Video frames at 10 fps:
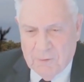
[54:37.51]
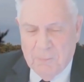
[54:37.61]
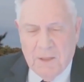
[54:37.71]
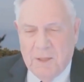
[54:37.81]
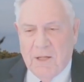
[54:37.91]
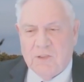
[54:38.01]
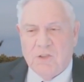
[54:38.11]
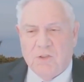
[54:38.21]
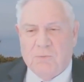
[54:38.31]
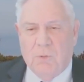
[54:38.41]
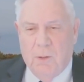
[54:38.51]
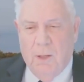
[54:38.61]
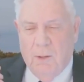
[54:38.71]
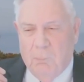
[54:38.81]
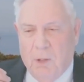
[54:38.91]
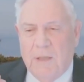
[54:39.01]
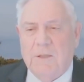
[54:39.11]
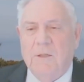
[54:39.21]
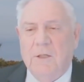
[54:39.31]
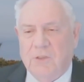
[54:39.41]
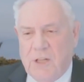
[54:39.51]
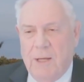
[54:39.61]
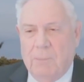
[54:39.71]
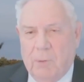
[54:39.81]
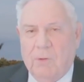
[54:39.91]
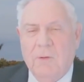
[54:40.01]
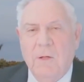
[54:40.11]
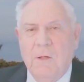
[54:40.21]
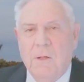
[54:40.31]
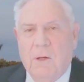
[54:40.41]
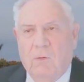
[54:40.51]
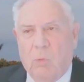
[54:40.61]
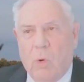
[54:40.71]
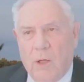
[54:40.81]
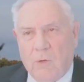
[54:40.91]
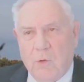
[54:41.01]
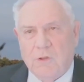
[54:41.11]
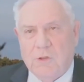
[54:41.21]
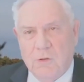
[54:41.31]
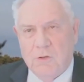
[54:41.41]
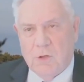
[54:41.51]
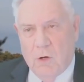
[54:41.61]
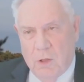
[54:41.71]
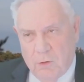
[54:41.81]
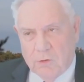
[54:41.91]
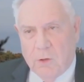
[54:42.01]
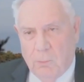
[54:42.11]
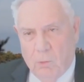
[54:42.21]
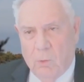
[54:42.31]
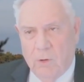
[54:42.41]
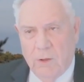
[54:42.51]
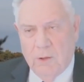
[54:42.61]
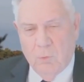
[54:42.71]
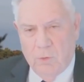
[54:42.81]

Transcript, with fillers: to me, that's just a blatant example of why Christians are in the trouble we're in.